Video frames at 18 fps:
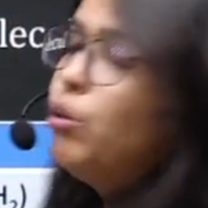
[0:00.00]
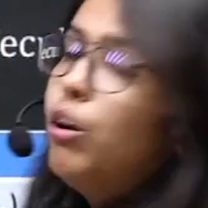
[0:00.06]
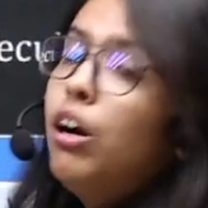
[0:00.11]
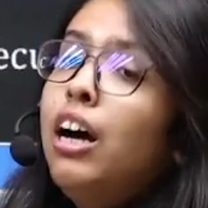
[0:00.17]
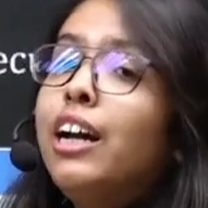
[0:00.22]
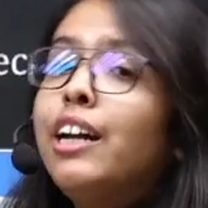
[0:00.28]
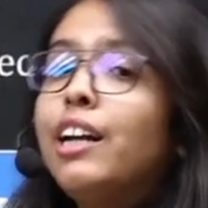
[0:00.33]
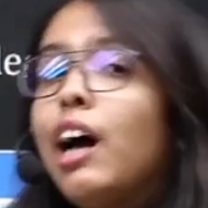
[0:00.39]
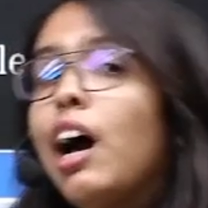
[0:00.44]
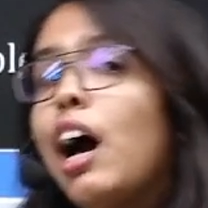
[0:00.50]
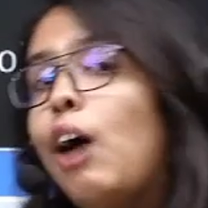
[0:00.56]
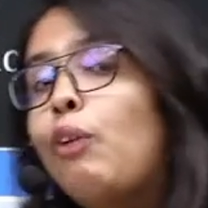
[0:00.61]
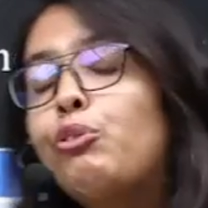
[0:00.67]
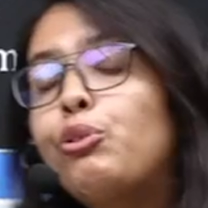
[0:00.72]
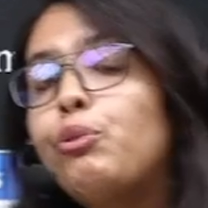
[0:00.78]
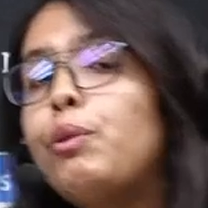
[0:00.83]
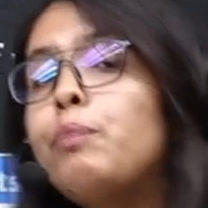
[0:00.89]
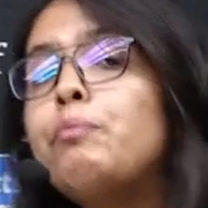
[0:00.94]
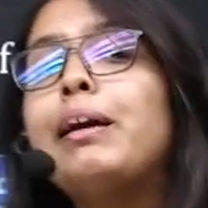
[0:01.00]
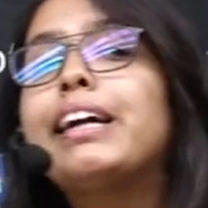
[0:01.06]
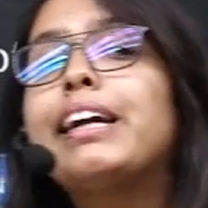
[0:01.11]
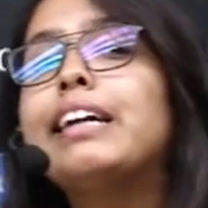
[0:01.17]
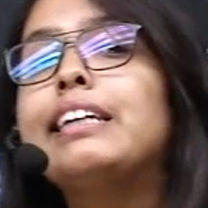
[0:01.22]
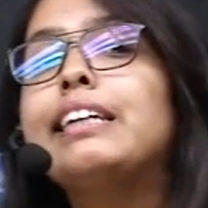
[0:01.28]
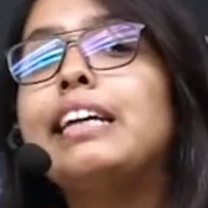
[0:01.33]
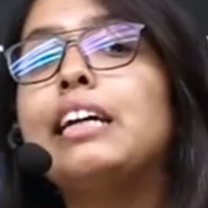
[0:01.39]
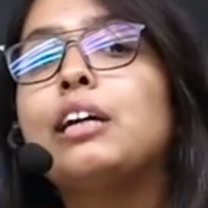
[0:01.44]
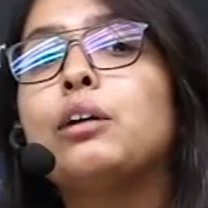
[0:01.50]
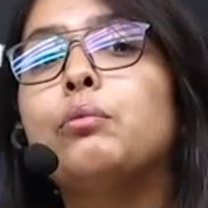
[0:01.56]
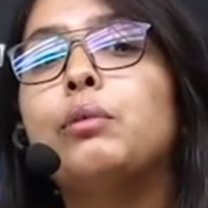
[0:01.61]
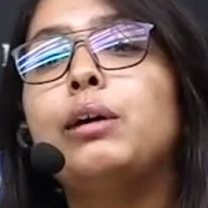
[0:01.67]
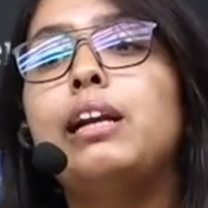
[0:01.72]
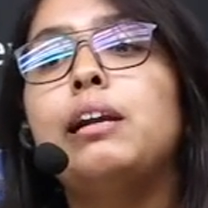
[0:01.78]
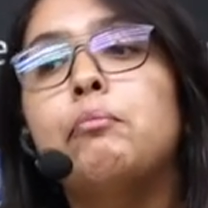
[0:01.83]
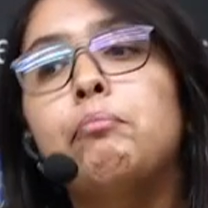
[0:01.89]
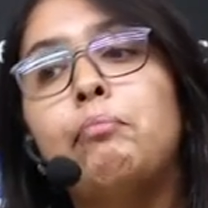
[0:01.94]
Now, how do we make it equal?
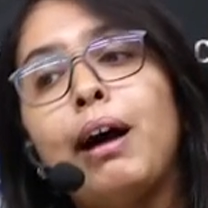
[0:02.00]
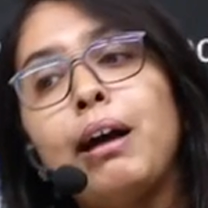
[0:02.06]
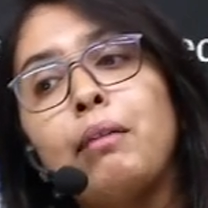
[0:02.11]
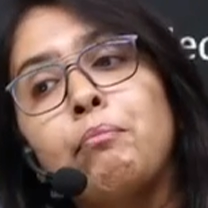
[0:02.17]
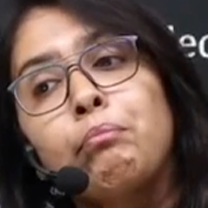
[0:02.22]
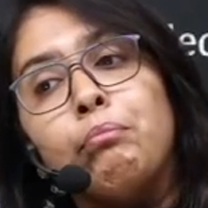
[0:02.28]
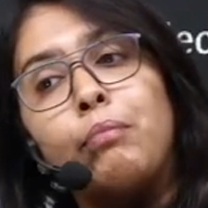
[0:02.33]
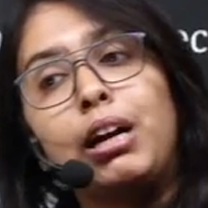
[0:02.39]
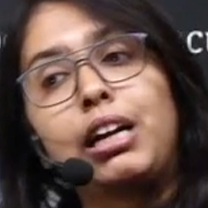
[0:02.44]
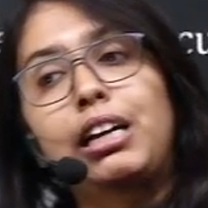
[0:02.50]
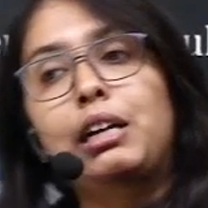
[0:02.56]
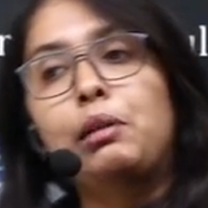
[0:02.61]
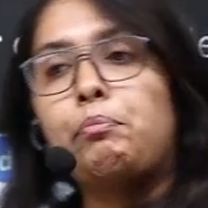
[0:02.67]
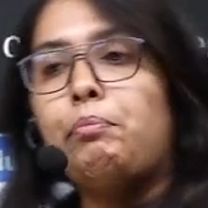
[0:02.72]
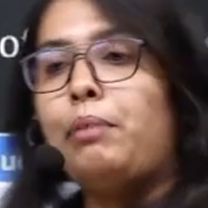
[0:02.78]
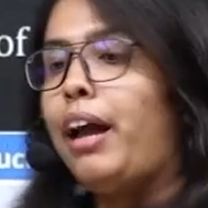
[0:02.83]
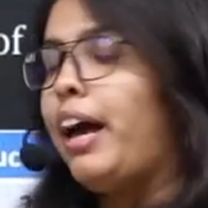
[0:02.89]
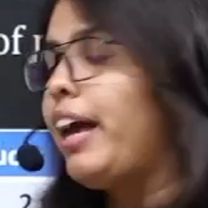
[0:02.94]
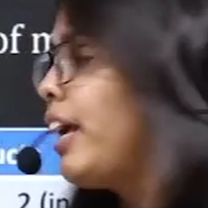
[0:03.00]
By multiplying.